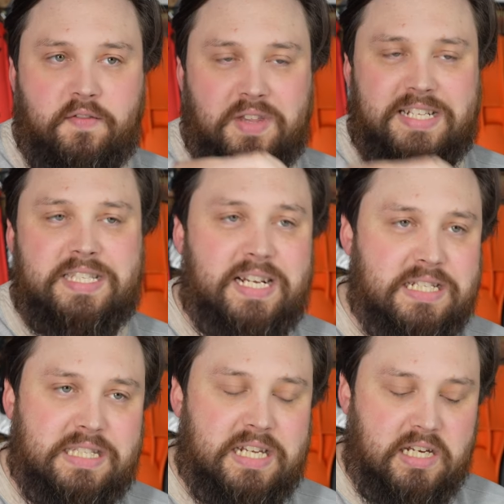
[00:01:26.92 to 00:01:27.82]
of the
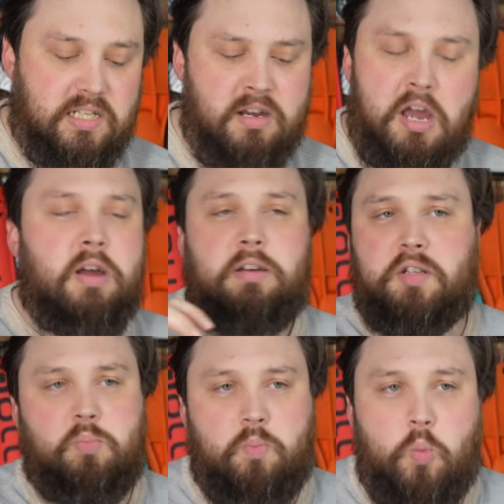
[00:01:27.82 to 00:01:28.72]
second stage,
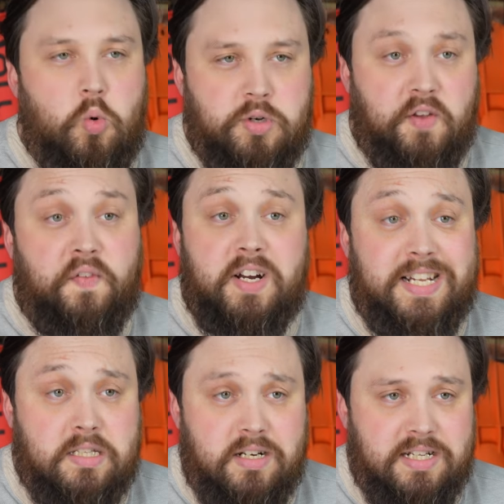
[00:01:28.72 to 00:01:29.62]
water's fine
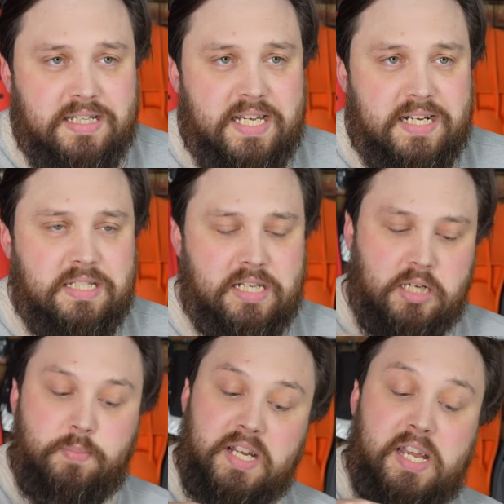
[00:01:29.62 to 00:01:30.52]
inside of the second
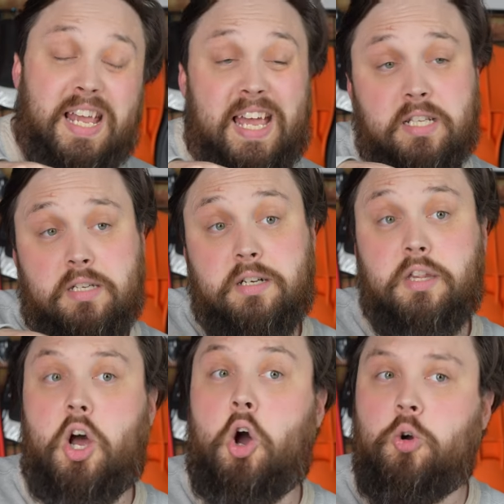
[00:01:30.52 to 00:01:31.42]
stage, but it can get inside of
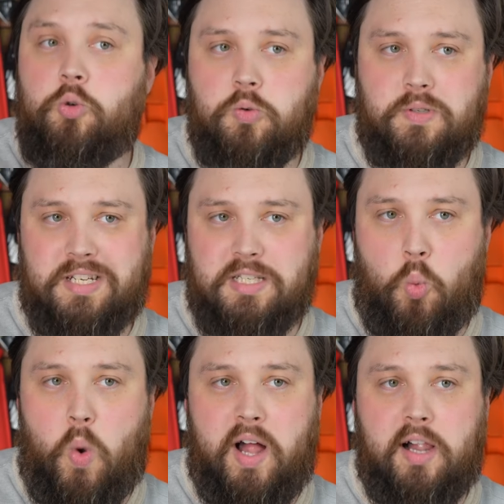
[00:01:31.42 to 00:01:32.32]
the hose as
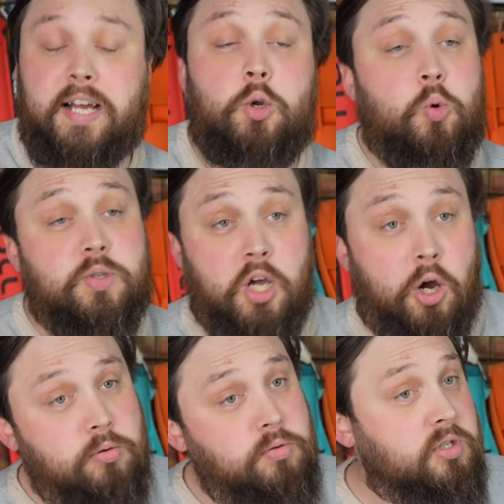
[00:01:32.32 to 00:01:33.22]
well and cause the
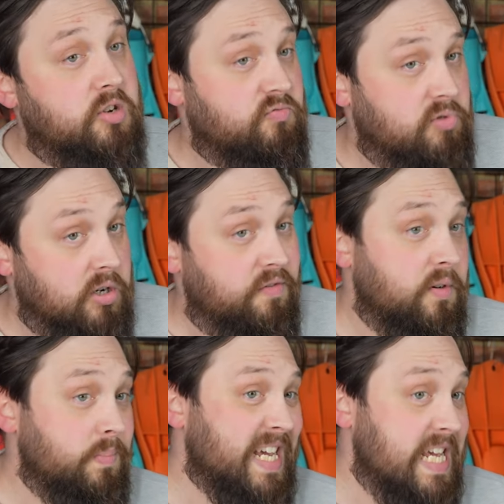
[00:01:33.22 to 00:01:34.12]
hose to rot
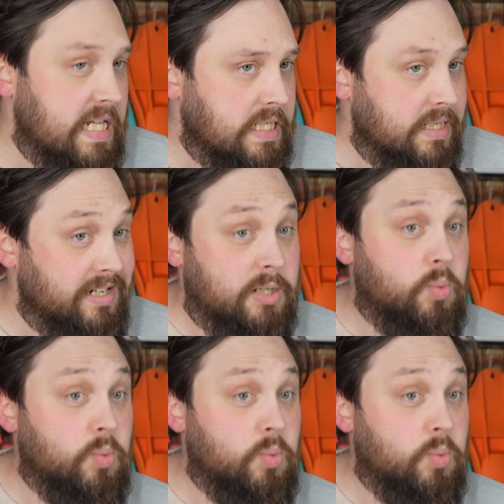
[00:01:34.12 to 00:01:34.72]
from the inside,